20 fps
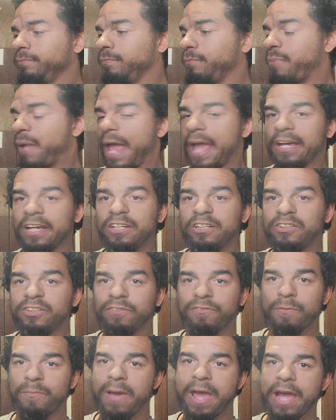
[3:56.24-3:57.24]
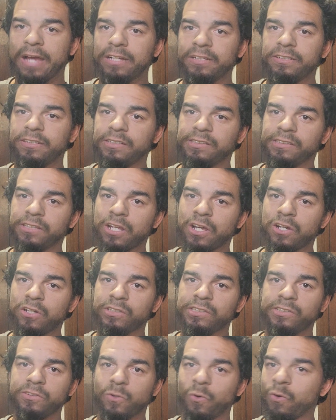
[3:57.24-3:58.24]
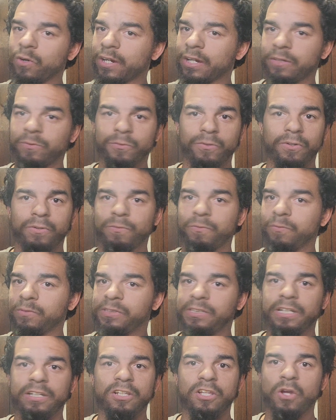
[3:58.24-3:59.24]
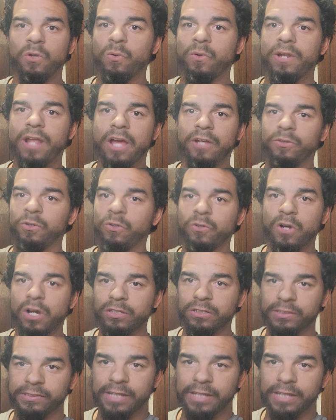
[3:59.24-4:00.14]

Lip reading: If a package gets lost, Oregon will send another one out, no questions